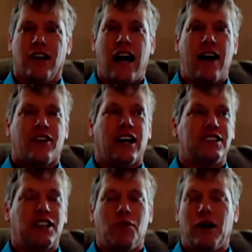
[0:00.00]
I have
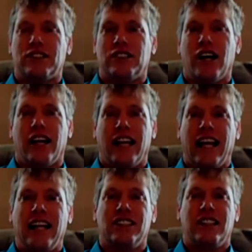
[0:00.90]
custody of my son, and
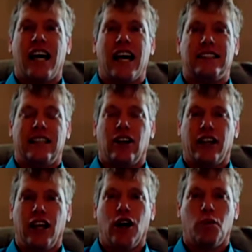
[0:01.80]
each day I tell
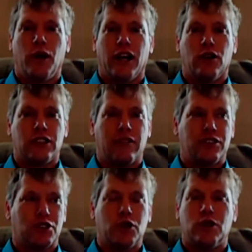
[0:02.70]
him when he goes off to
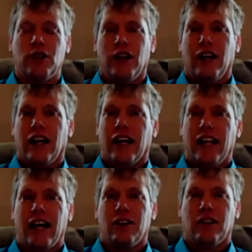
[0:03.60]
school, and
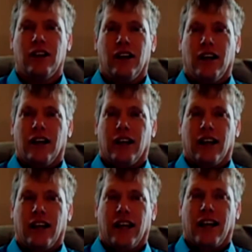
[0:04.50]
that
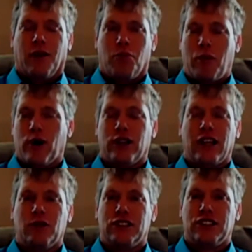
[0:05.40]
my
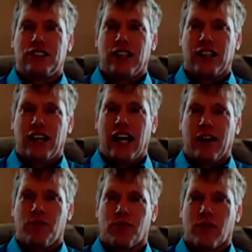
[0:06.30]
birthday was just the other day,
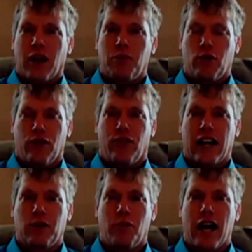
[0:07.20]
and I've been
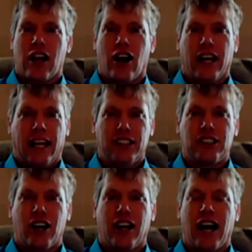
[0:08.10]
reflecting back on it. He
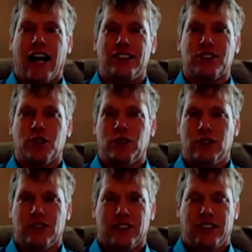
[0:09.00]
started high school
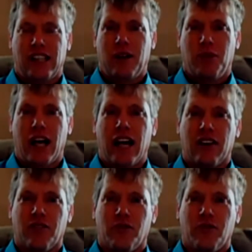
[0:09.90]
the same day.